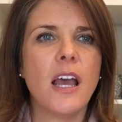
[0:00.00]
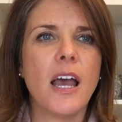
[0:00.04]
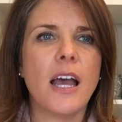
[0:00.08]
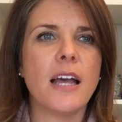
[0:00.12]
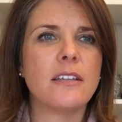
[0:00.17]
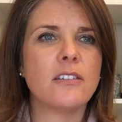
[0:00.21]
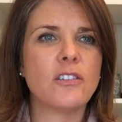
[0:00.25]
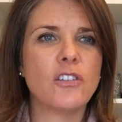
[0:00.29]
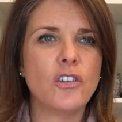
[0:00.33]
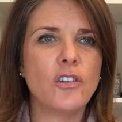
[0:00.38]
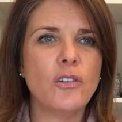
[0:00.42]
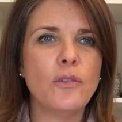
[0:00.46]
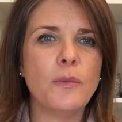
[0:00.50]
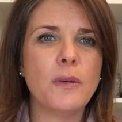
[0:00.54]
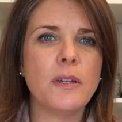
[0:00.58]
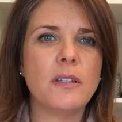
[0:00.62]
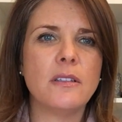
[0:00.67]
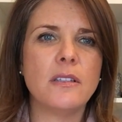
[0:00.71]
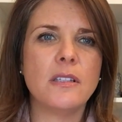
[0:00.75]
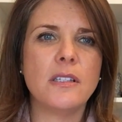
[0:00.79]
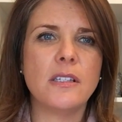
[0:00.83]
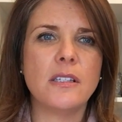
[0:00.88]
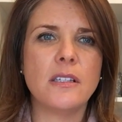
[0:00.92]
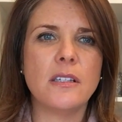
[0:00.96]
As
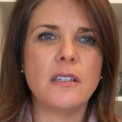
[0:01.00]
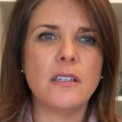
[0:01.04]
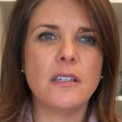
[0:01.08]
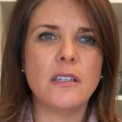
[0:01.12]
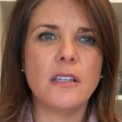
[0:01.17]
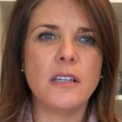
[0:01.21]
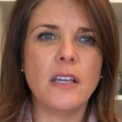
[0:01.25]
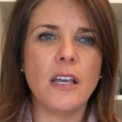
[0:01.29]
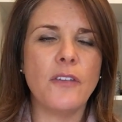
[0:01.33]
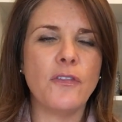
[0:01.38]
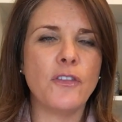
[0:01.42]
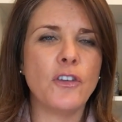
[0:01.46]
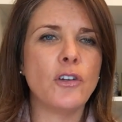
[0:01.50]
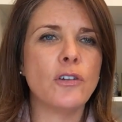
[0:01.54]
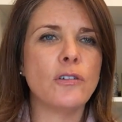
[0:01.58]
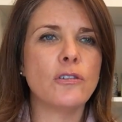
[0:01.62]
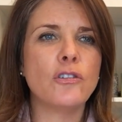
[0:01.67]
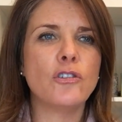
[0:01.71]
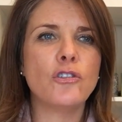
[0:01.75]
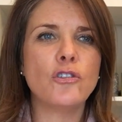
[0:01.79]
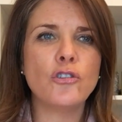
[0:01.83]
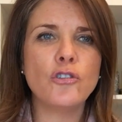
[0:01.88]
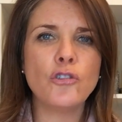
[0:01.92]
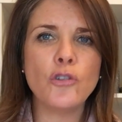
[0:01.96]
humans, if you're
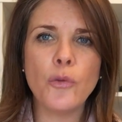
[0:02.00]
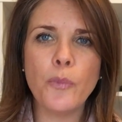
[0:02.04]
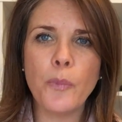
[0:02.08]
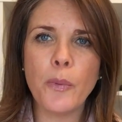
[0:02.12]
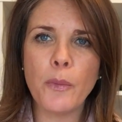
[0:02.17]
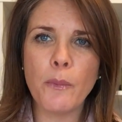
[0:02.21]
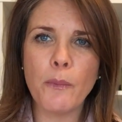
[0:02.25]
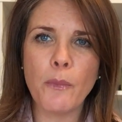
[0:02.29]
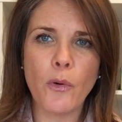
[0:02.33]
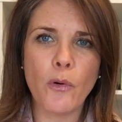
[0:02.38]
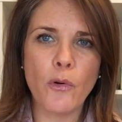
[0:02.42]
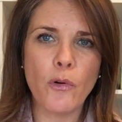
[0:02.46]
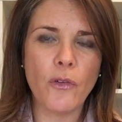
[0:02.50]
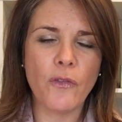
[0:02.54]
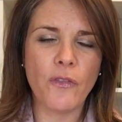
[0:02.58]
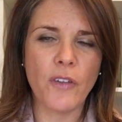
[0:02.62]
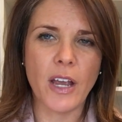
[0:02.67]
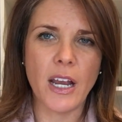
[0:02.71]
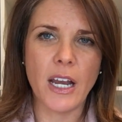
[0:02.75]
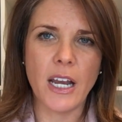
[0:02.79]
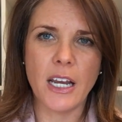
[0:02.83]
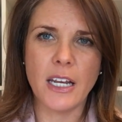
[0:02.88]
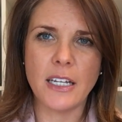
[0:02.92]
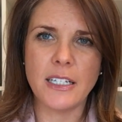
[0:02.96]
super
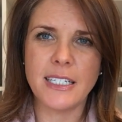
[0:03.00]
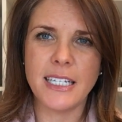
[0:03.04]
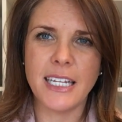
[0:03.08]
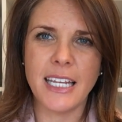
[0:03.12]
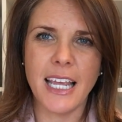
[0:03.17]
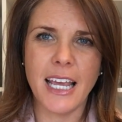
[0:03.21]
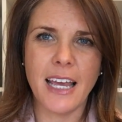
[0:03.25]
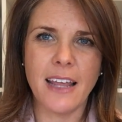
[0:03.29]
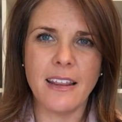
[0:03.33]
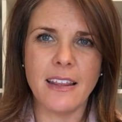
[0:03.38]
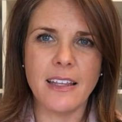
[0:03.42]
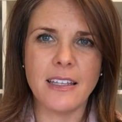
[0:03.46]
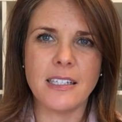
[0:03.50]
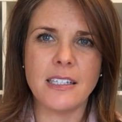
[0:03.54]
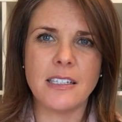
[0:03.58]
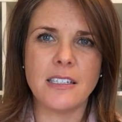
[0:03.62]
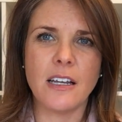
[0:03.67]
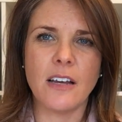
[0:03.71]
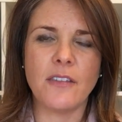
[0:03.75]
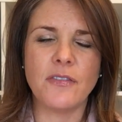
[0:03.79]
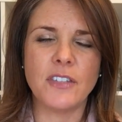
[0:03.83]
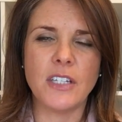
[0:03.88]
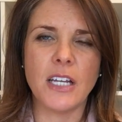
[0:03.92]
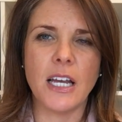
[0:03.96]
motivated to get this
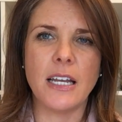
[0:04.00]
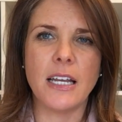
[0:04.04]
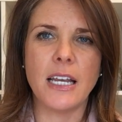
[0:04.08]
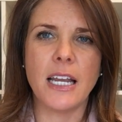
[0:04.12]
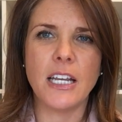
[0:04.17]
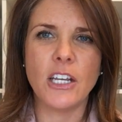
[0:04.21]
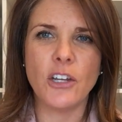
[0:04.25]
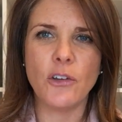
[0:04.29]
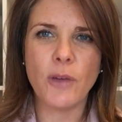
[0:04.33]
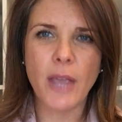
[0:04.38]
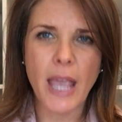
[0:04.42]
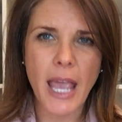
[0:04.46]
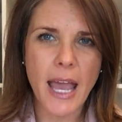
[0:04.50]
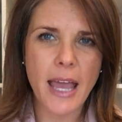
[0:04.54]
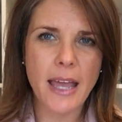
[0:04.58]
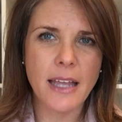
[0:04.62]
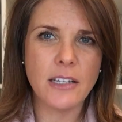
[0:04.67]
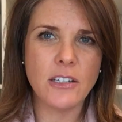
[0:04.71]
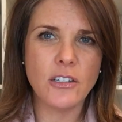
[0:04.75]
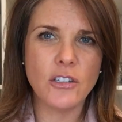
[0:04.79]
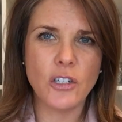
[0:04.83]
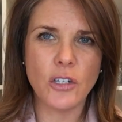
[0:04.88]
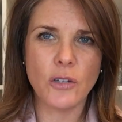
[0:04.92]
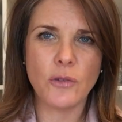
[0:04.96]
stuff done and you
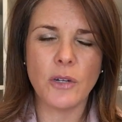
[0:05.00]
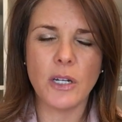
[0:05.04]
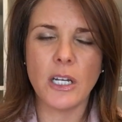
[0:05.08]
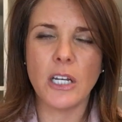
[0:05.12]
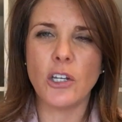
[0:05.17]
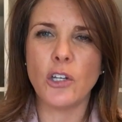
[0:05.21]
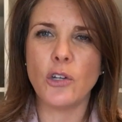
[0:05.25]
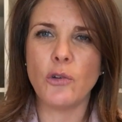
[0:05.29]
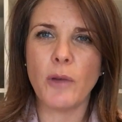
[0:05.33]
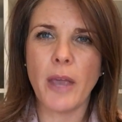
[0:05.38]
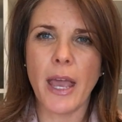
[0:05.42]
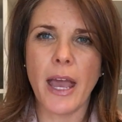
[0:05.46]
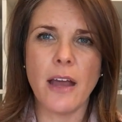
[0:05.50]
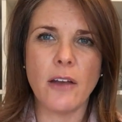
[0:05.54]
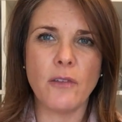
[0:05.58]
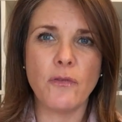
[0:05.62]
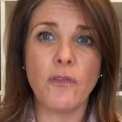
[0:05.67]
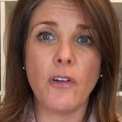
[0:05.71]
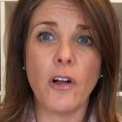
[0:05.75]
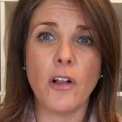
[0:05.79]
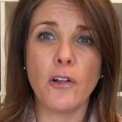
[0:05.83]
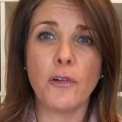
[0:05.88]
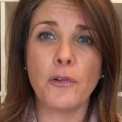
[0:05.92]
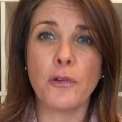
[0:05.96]
can do it and you can
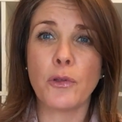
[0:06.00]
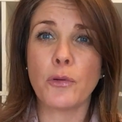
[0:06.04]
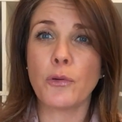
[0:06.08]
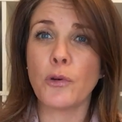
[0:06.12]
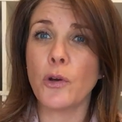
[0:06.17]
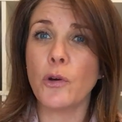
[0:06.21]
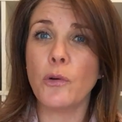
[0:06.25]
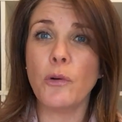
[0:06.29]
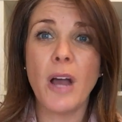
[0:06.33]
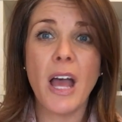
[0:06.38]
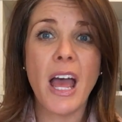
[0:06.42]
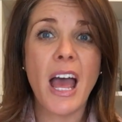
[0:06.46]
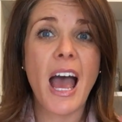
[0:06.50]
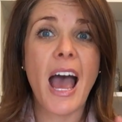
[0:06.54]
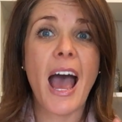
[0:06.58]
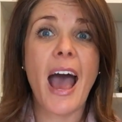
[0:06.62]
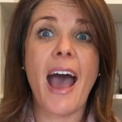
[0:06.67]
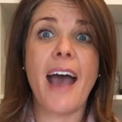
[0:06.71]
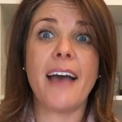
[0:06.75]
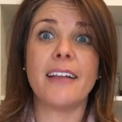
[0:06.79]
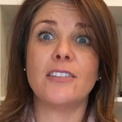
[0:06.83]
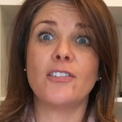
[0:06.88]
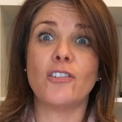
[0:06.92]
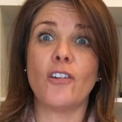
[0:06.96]
follow through,
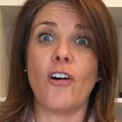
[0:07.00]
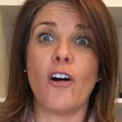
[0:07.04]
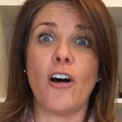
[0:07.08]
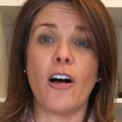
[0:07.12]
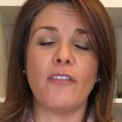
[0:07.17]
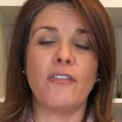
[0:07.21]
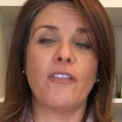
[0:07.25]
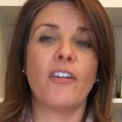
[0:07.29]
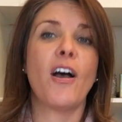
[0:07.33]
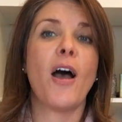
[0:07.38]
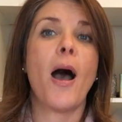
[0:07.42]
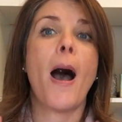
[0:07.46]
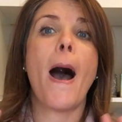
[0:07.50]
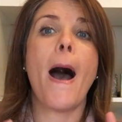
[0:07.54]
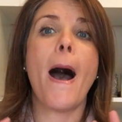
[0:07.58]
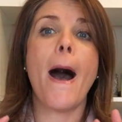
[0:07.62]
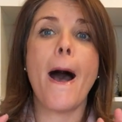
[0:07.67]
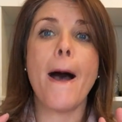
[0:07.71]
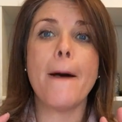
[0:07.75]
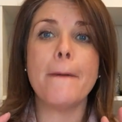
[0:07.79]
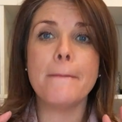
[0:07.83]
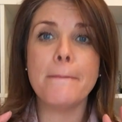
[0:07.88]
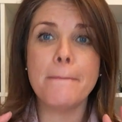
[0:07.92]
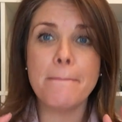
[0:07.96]
hats off.
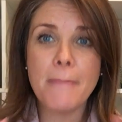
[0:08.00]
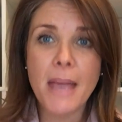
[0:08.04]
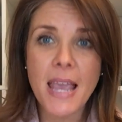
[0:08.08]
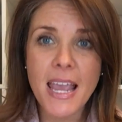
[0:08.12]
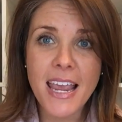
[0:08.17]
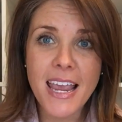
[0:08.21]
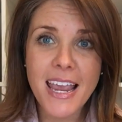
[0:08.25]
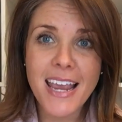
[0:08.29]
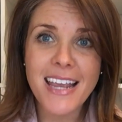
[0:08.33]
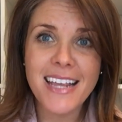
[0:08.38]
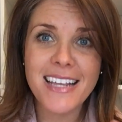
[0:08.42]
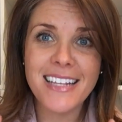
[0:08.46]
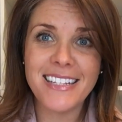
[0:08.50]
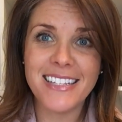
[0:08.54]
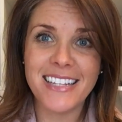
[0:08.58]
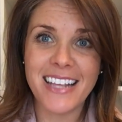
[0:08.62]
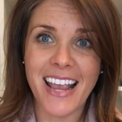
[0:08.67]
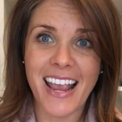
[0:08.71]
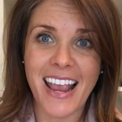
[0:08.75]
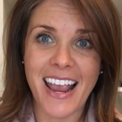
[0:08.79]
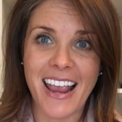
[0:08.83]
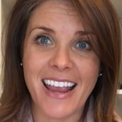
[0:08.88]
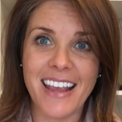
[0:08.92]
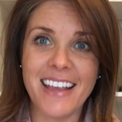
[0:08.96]

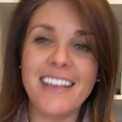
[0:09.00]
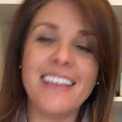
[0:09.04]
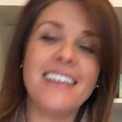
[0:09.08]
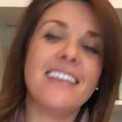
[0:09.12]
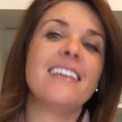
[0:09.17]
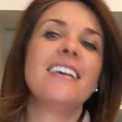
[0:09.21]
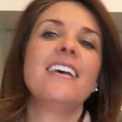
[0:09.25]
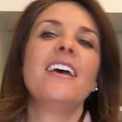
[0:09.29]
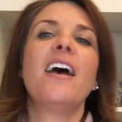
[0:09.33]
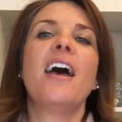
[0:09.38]
Amazing.